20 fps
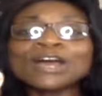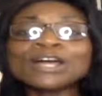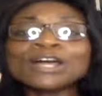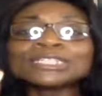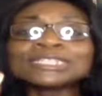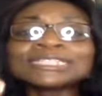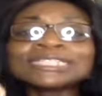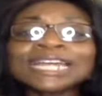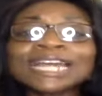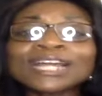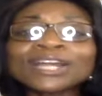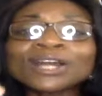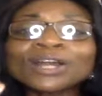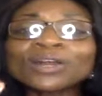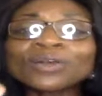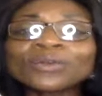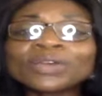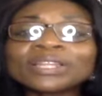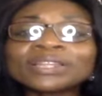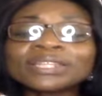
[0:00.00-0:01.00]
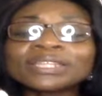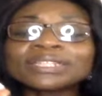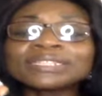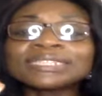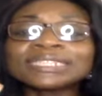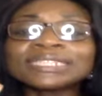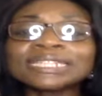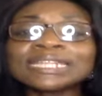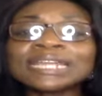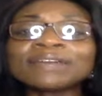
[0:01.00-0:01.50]
Second
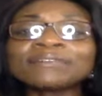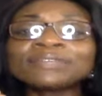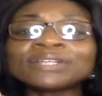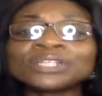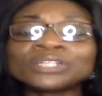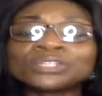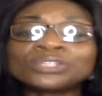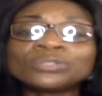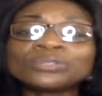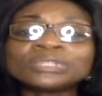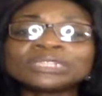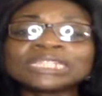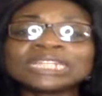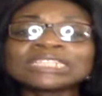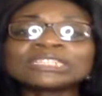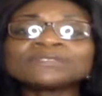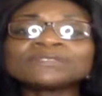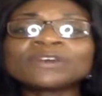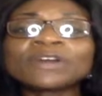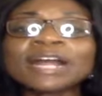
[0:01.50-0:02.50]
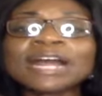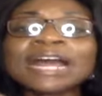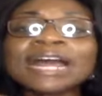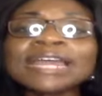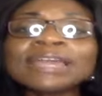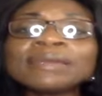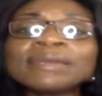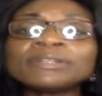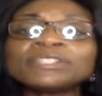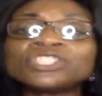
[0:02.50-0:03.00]
Corinthians 11 and 2 says, For I
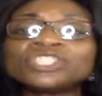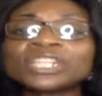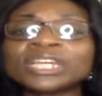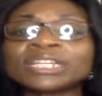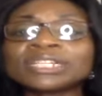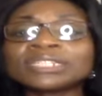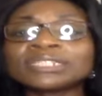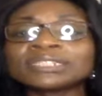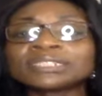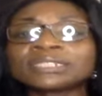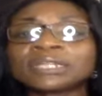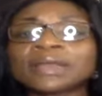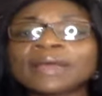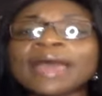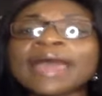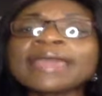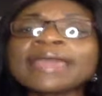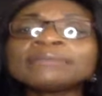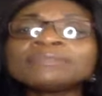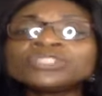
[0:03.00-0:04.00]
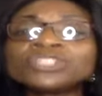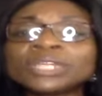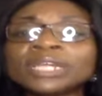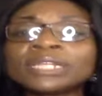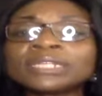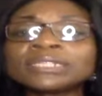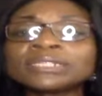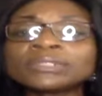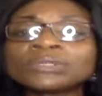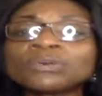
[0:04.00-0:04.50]
am a jealous, I am
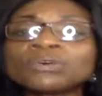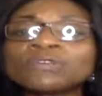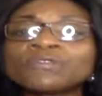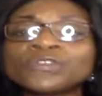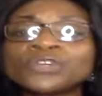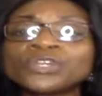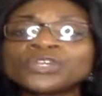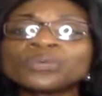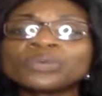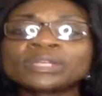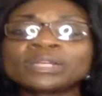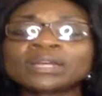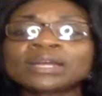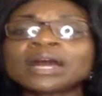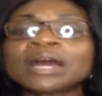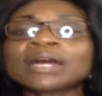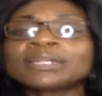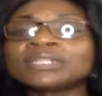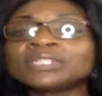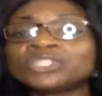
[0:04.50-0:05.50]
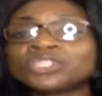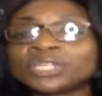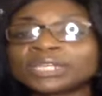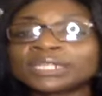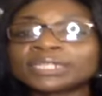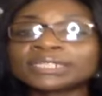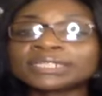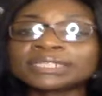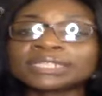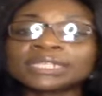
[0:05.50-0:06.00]
jealous over you with a godly
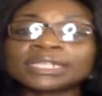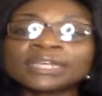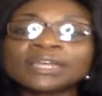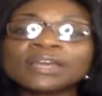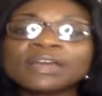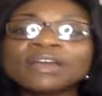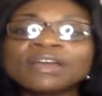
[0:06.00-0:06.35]
jealousy.